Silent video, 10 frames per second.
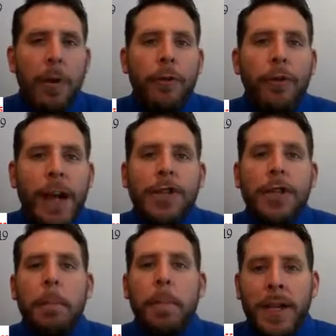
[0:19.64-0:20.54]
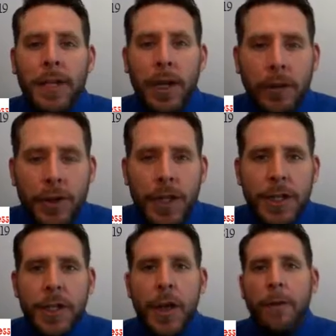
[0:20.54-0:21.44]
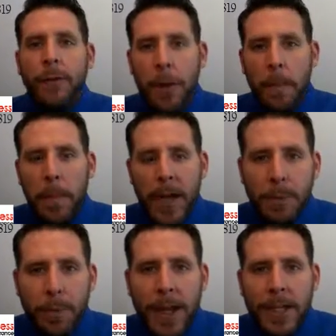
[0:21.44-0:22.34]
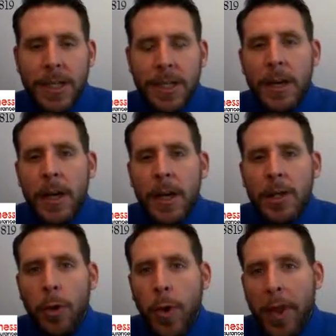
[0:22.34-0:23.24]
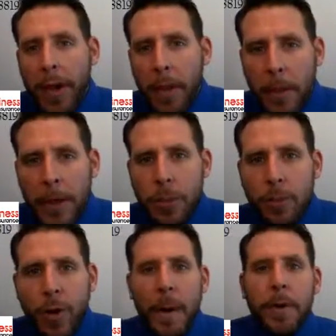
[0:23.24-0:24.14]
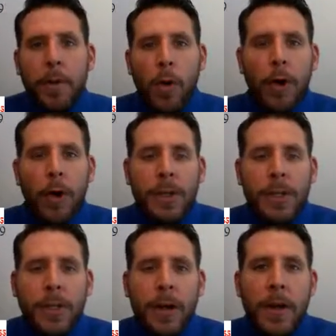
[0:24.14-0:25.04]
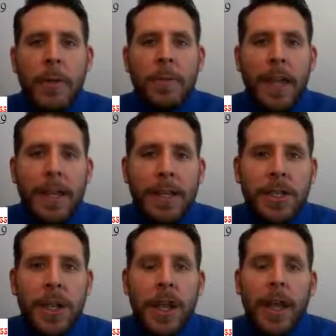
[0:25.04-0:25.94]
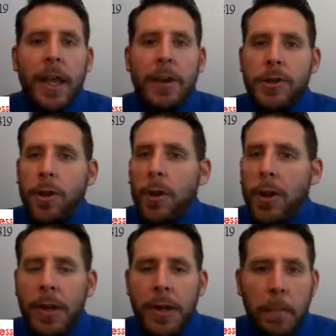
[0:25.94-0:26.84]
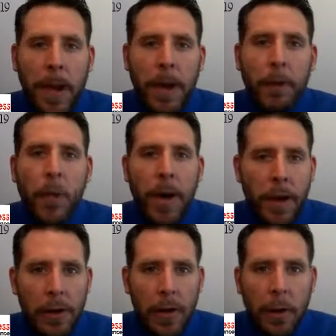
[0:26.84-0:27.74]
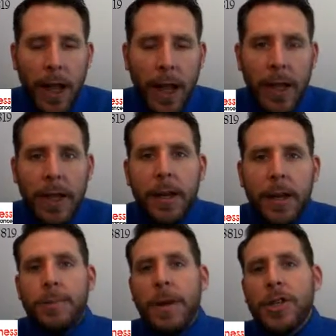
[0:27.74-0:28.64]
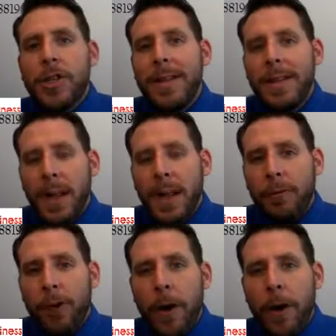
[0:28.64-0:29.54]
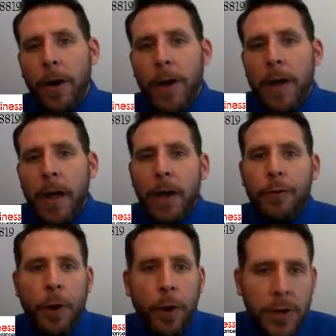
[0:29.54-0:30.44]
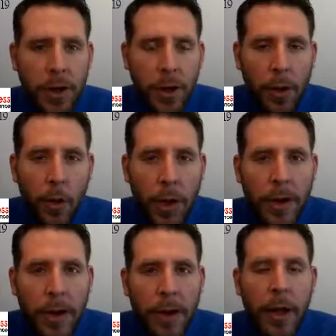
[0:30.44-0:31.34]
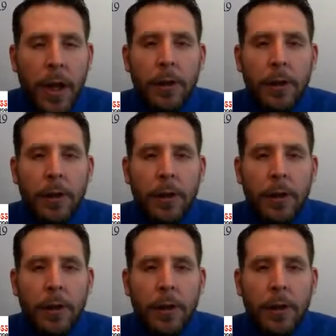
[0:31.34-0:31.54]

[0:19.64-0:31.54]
and we find you the best coverages for the best price. So the way the commercial property works is it is all going to depend on where you're located, especially in the state of Florida. If you're closer to the water,